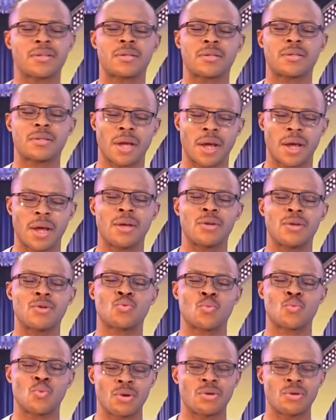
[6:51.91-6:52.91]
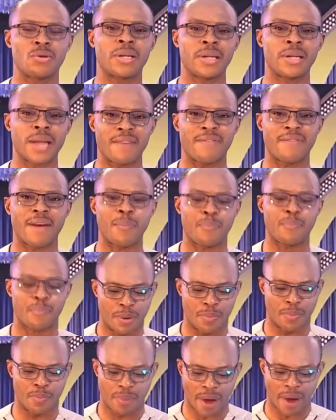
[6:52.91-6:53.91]
things will never
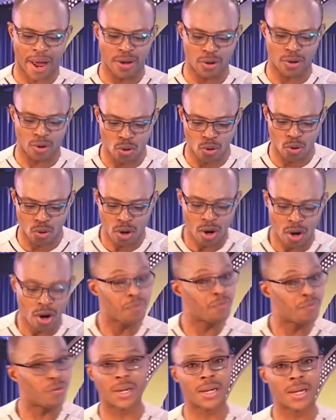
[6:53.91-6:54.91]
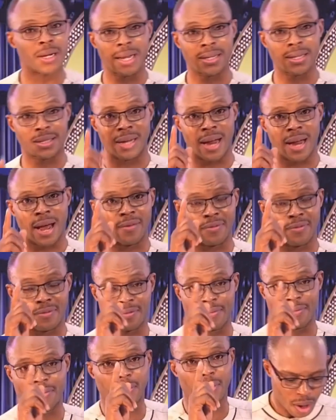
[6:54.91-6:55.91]
prepare you for the next life.
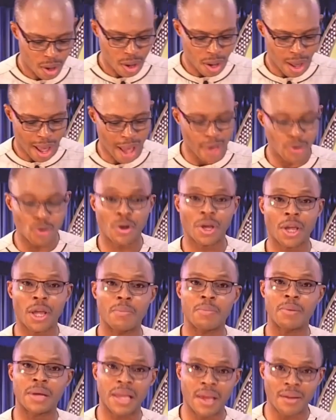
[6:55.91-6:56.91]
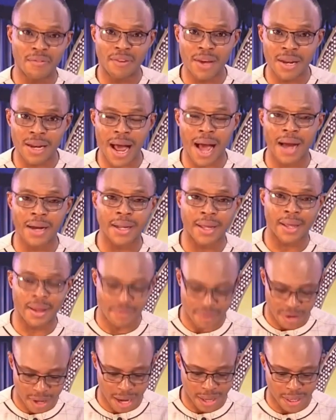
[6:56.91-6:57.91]
And you keep giving and
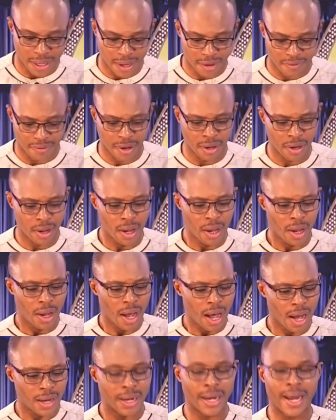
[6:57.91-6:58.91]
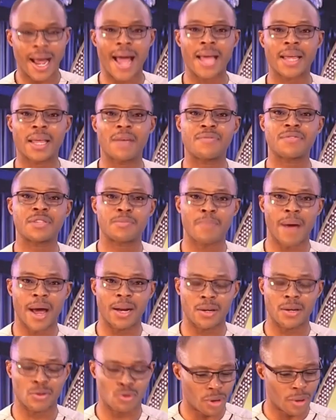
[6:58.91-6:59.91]
giving and giving, and the guy keeps smiling
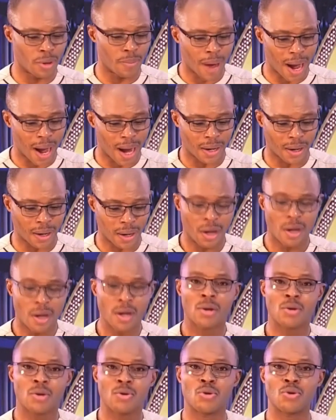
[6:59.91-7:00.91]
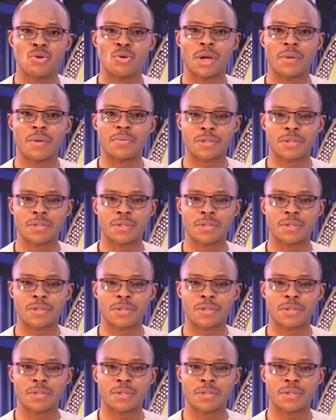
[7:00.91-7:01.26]
to the bank. You keep